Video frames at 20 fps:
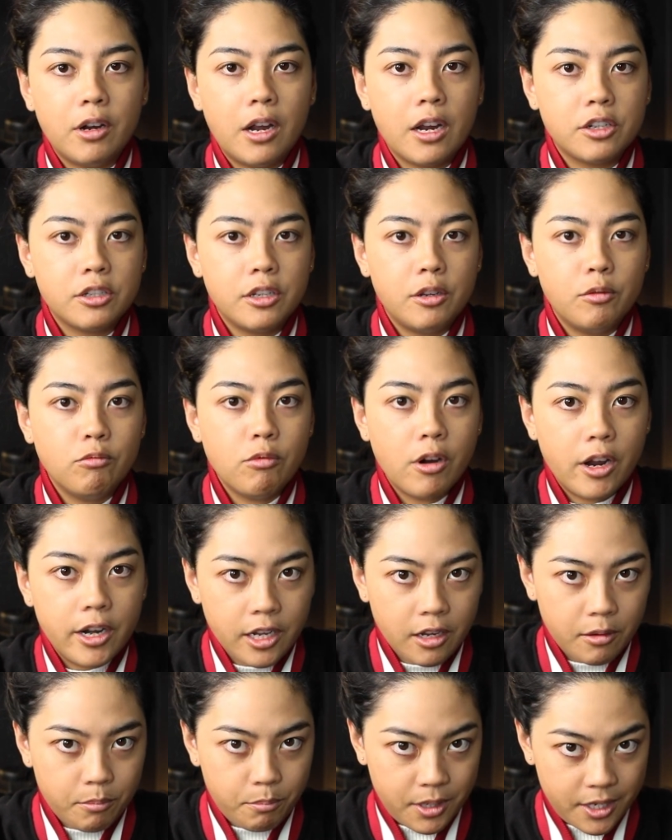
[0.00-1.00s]
or actually
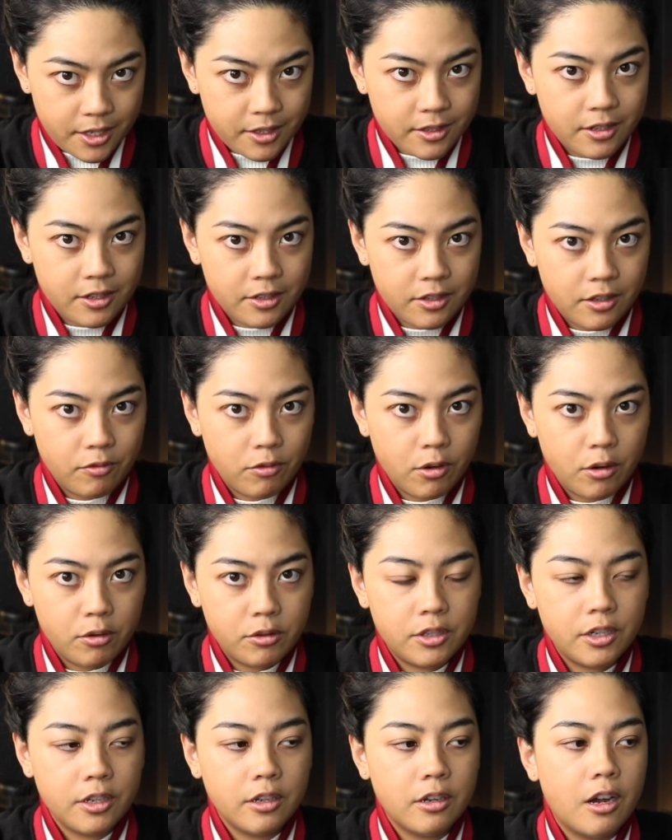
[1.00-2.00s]
running a business of
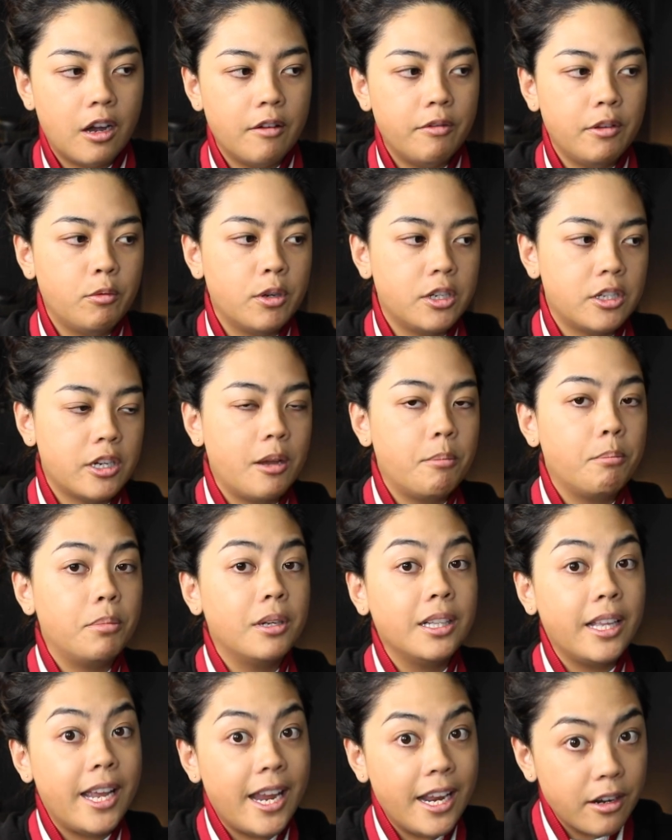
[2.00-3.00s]
roasting coffee, which I
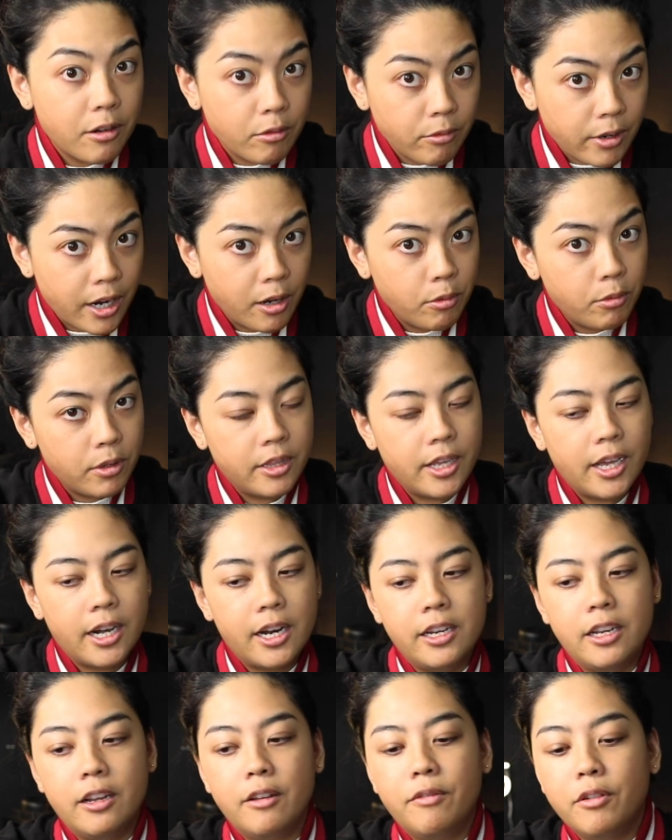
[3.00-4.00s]
played around with that
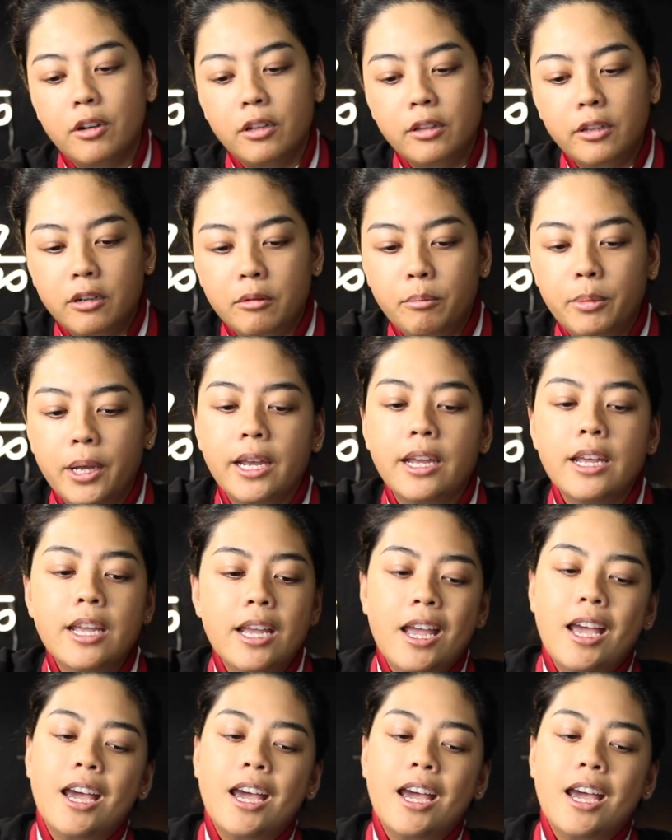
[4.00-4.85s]
idea for a little bit.